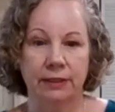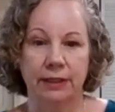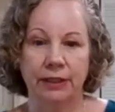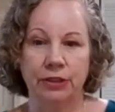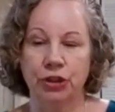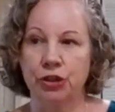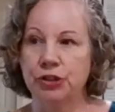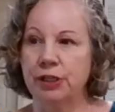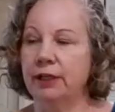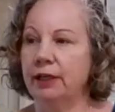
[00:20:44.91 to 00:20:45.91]

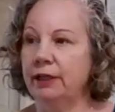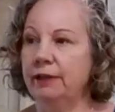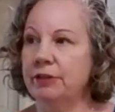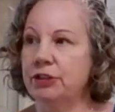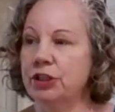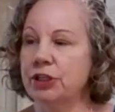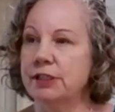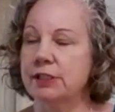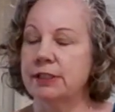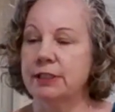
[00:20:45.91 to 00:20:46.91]
teachers, and, and even
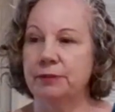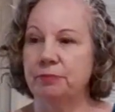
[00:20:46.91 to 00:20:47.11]
just